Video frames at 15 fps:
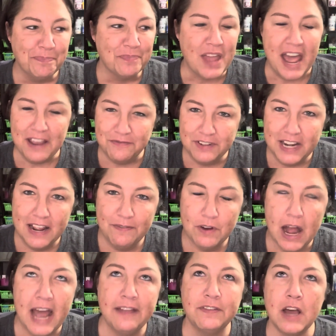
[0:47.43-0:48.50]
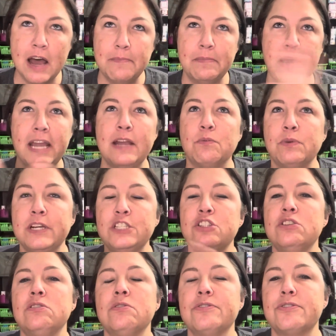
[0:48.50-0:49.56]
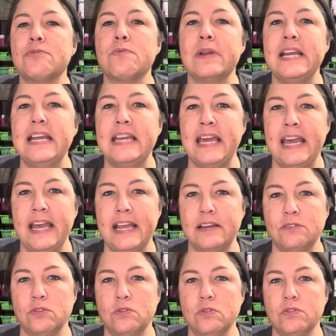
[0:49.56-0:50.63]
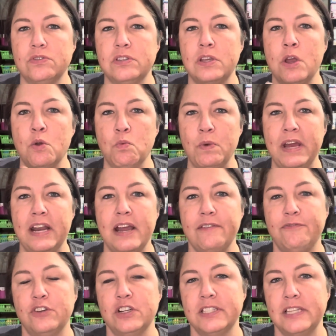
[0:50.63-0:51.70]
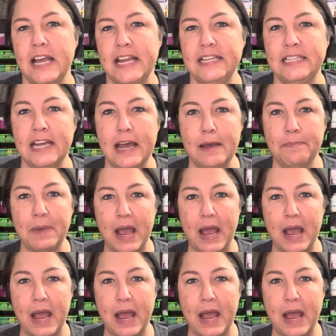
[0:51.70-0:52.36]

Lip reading: I got my original three candles when I first signed up.